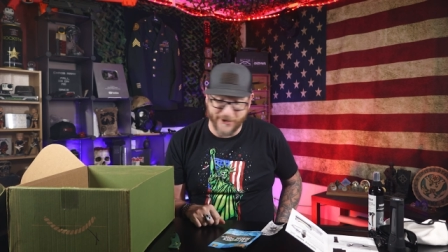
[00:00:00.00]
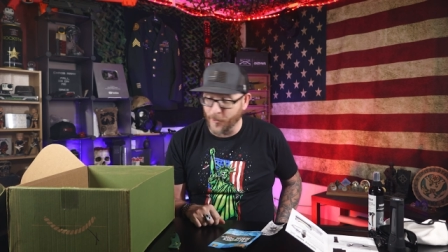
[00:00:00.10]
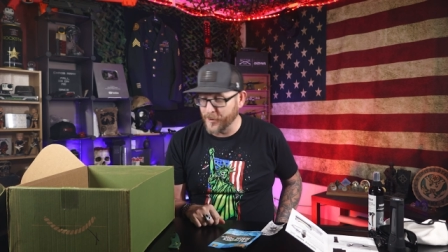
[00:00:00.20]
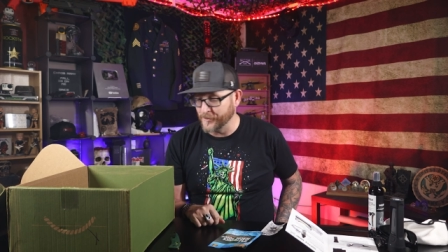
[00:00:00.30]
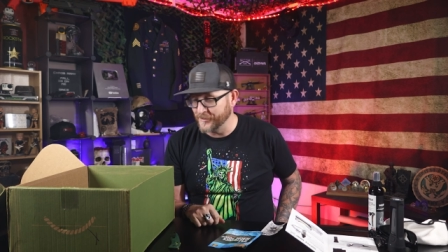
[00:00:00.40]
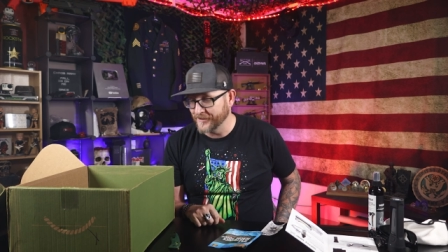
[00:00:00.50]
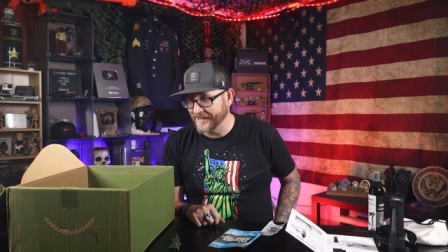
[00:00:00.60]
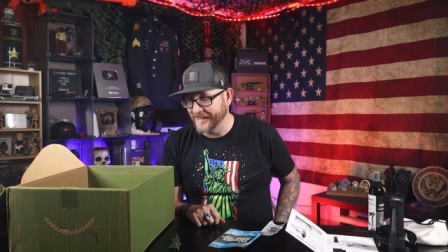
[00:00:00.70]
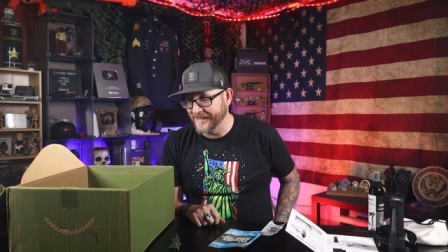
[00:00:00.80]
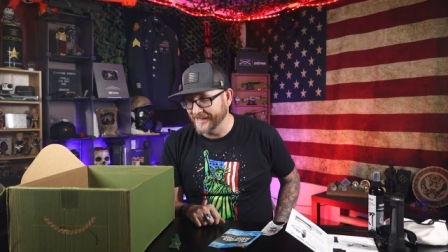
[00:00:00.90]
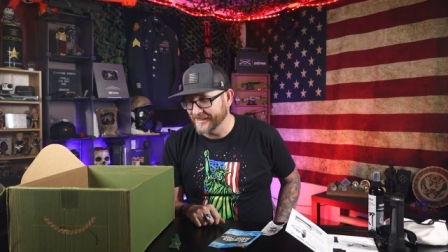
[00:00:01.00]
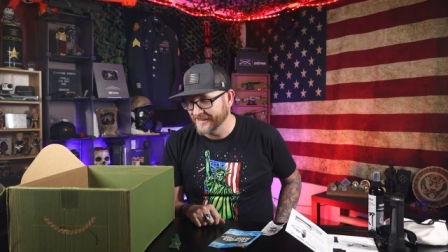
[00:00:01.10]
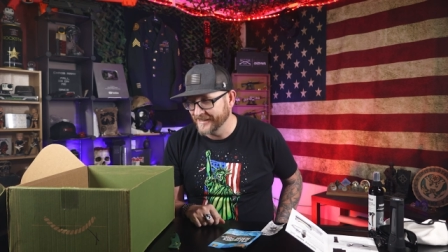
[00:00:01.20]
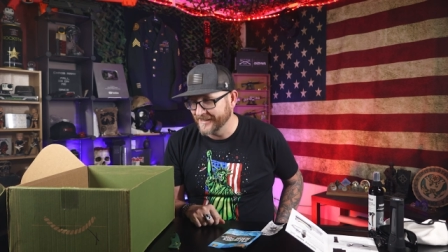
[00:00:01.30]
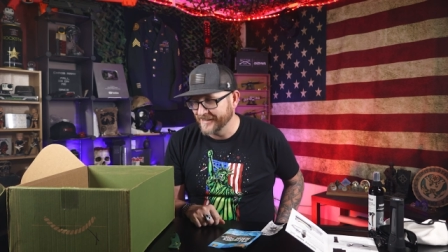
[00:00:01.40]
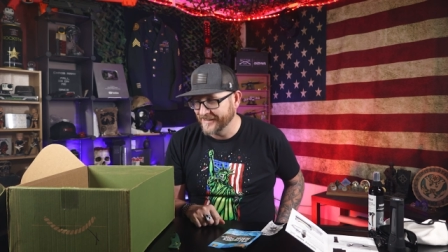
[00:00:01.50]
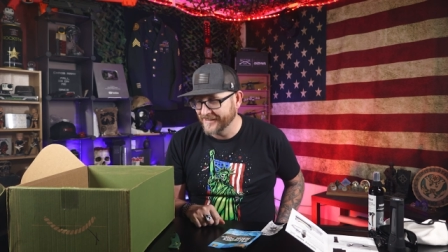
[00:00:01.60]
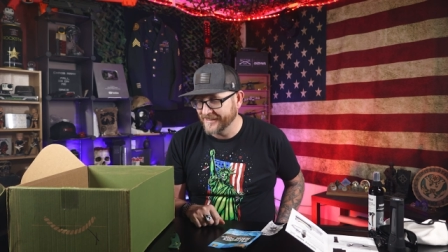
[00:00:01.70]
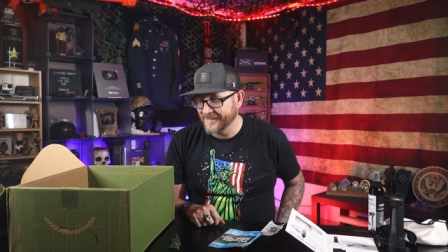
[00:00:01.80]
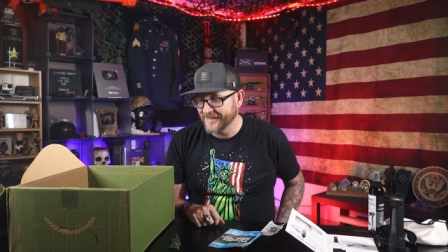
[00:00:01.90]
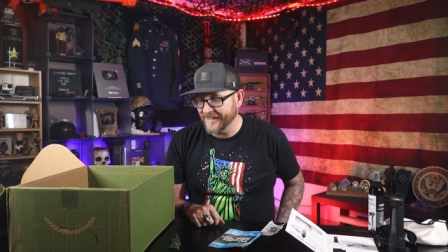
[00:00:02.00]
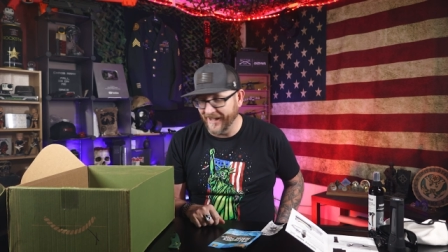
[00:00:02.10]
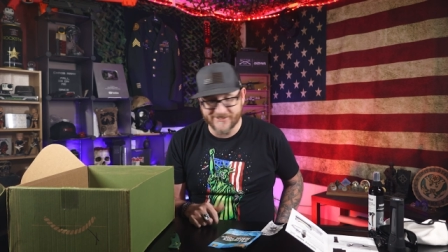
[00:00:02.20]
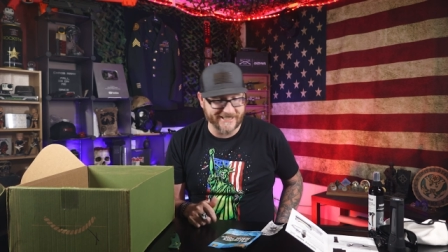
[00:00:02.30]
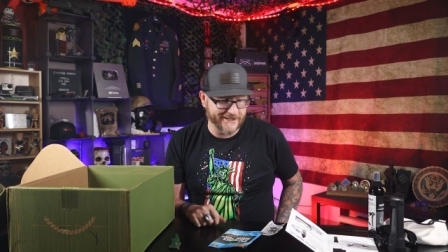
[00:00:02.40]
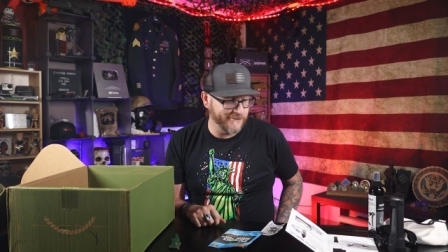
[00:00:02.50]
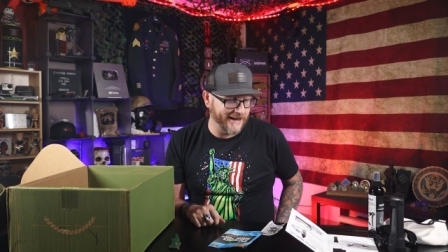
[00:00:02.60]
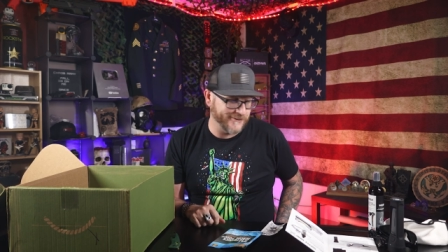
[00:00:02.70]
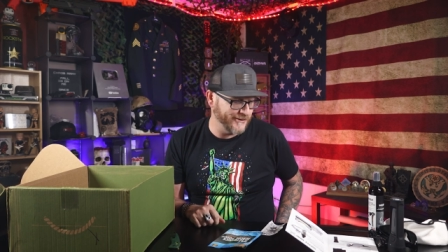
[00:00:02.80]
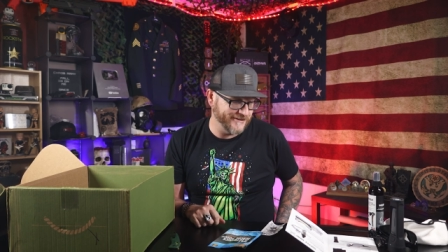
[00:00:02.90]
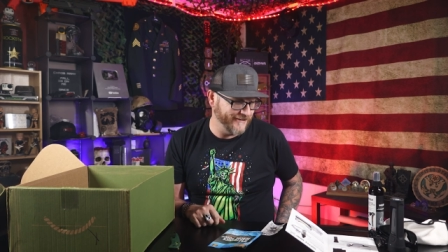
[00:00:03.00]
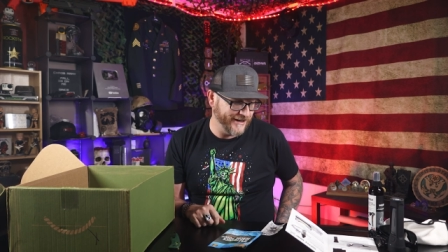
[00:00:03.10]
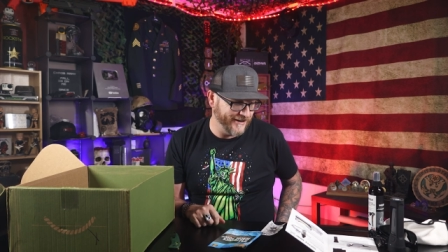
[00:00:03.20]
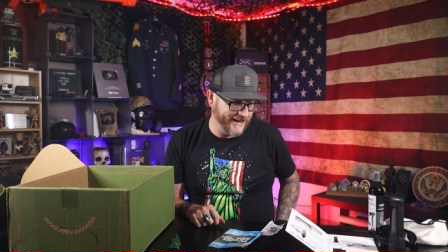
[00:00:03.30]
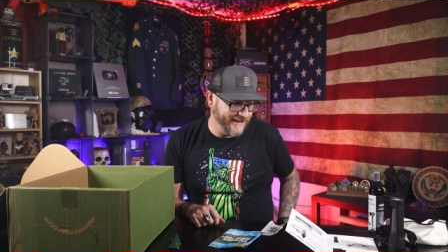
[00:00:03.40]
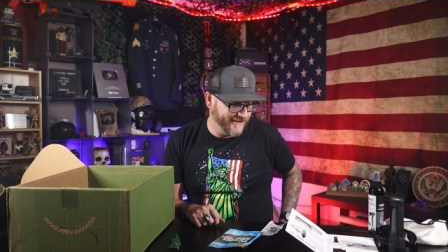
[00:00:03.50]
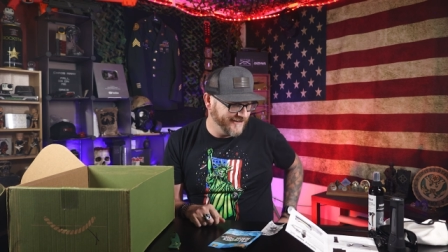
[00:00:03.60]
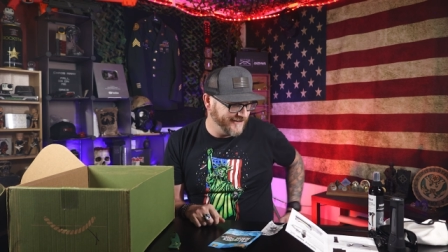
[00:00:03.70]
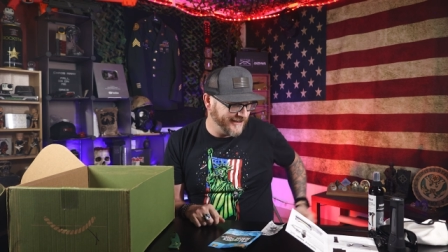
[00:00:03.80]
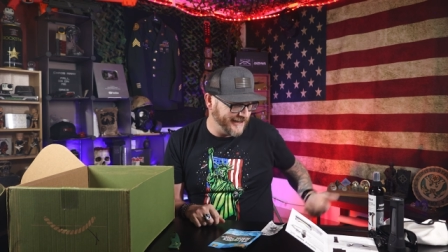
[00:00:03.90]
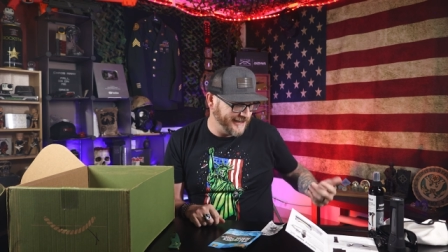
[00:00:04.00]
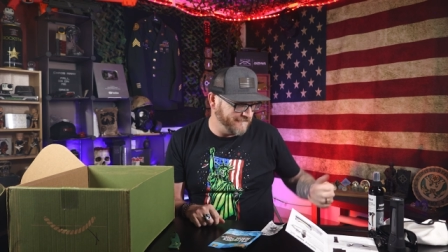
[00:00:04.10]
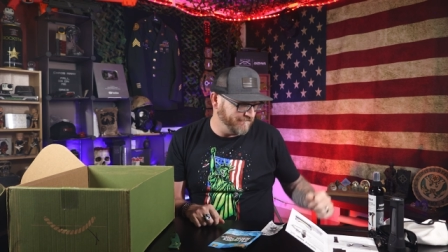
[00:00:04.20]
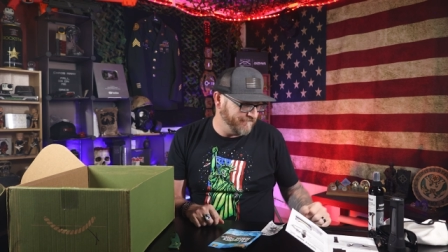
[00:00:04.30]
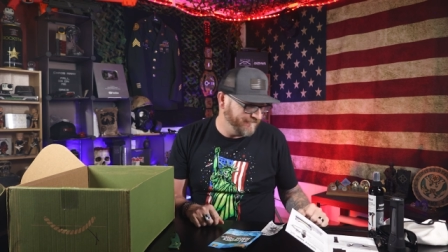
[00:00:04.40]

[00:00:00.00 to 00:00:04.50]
eh, horrible. Uh, I'll say this box wasn't very great. Um,